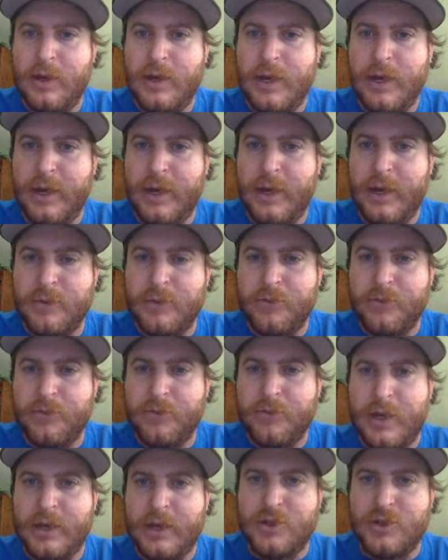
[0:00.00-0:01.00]
is
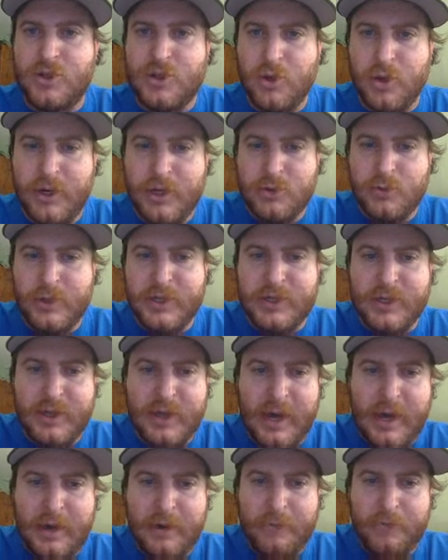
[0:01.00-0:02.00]
as soon as we see
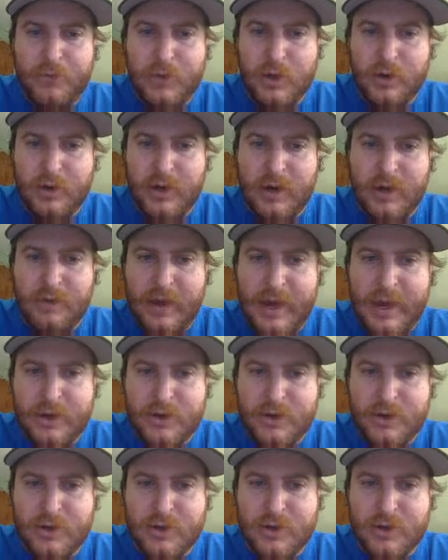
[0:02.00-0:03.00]
that, kind of
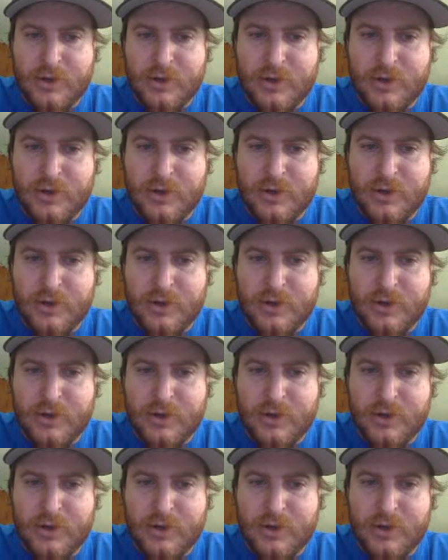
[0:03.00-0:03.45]
h of x